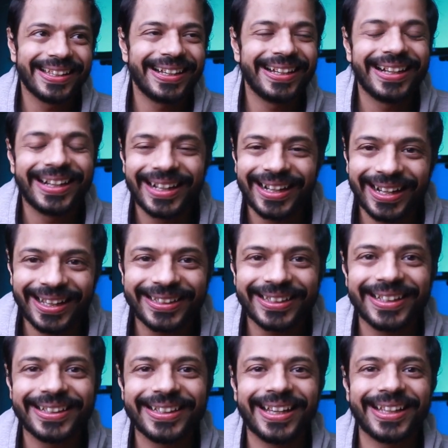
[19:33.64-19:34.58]
Yeah,
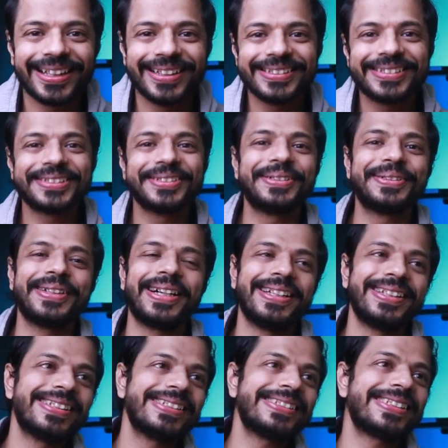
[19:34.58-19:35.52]
I can so
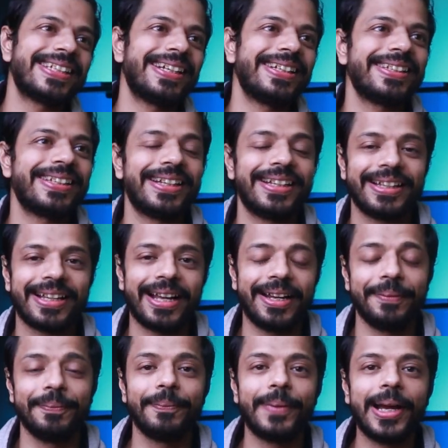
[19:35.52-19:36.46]
understand that.
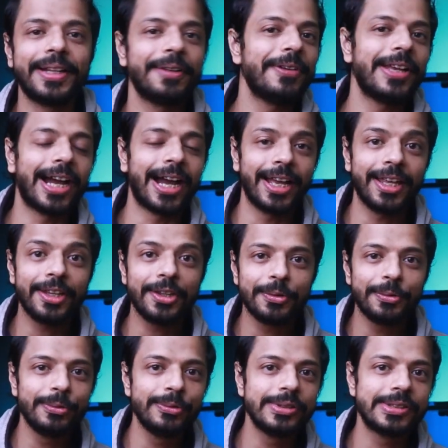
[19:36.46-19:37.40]
And by the way, I
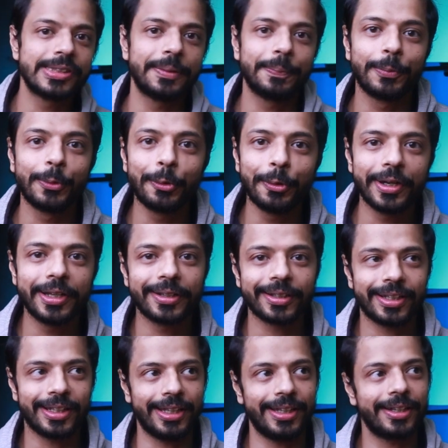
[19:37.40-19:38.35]
use a
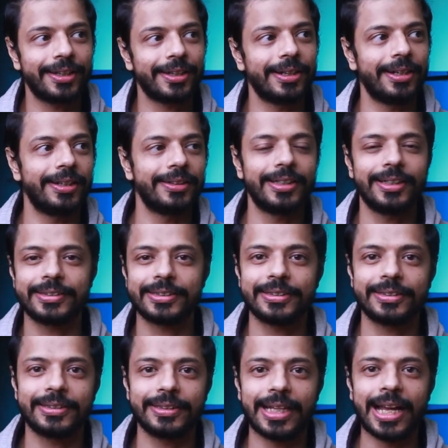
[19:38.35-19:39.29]
board, like
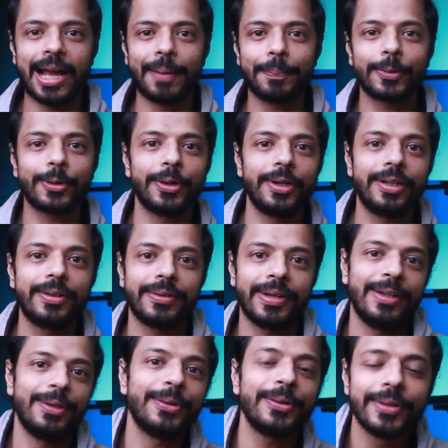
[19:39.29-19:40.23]
there's an app called
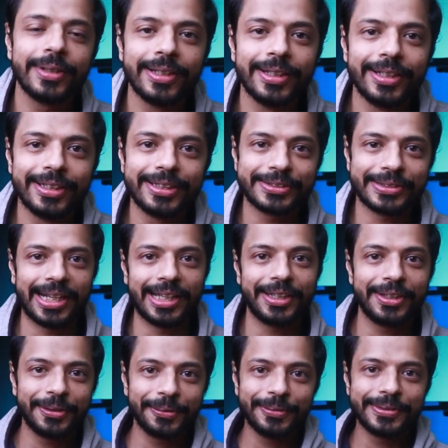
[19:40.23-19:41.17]
Trello. So I
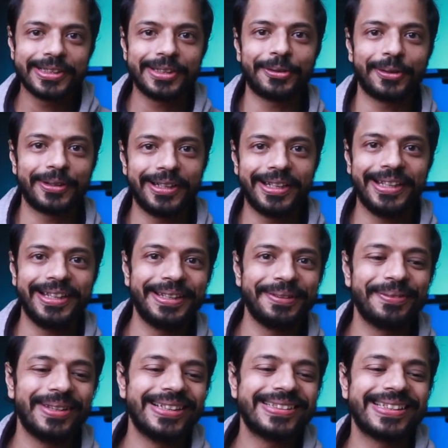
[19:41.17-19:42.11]
use it on a
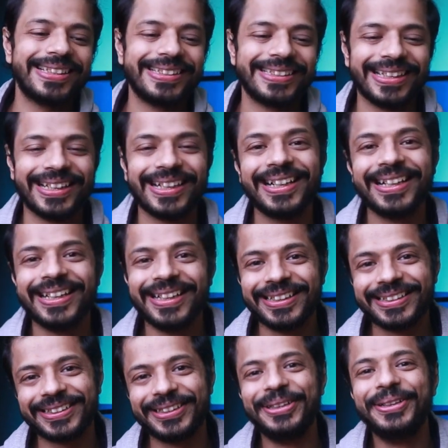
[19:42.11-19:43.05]
daily basis. Yeah.